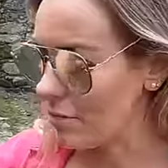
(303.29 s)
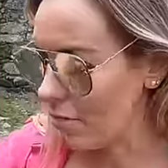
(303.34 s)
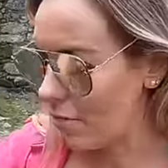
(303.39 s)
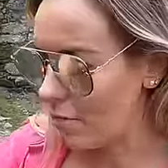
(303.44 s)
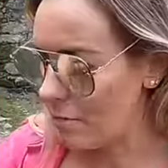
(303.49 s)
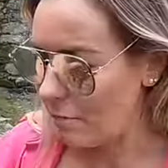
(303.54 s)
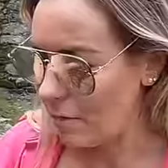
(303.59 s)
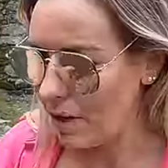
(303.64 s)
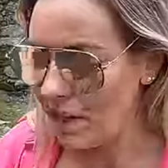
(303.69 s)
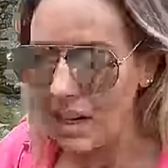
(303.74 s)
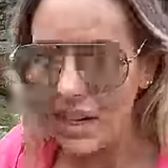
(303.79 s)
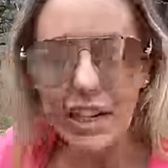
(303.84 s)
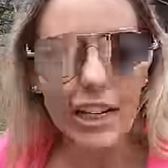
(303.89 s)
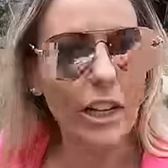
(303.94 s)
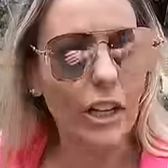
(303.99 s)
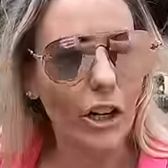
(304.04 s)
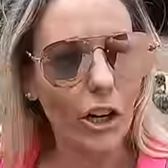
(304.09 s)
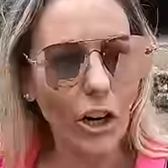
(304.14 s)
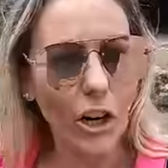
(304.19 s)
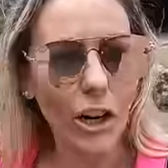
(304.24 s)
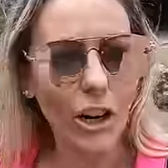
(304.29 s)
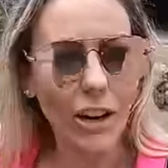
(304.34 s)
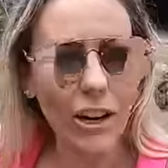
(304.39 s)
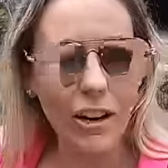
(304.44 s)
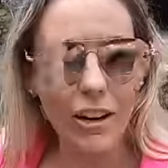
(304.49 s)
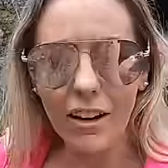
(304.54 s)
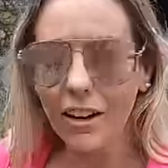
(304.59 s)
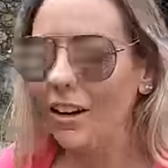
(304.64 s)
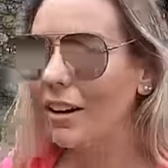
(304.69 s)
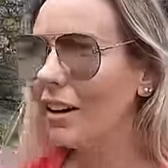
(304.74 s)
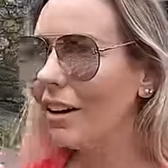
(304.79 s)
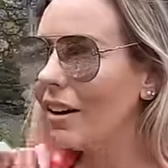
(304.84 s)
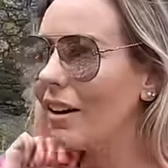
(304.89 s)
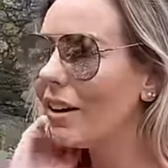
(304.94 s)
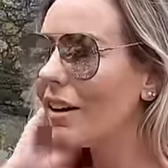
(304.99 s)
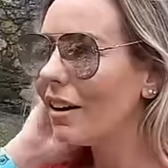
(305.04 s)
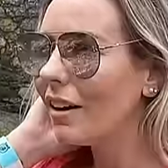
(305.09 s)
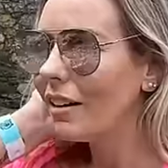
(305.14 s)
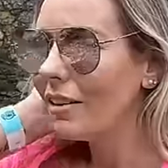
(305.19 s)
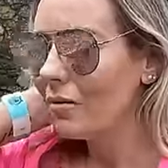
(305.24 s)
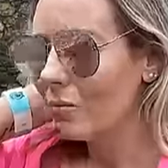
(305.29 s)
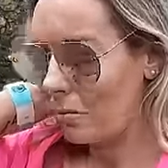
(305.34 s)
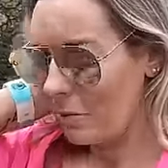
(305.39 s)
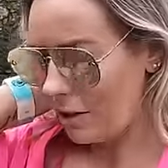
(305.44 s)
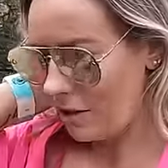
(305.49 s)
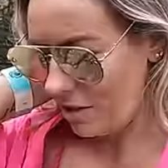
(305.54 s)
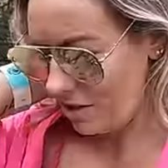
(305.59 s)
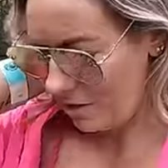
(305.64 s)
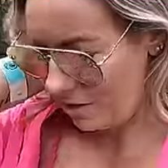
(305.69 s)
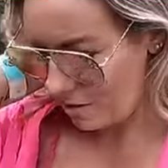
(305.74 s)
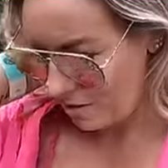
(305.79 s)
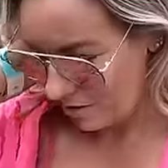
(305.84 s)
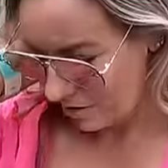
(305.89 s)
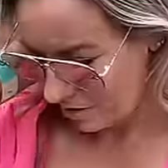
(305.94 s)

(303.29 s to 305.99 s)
300 BC here. People were making this stuff. That's crazy.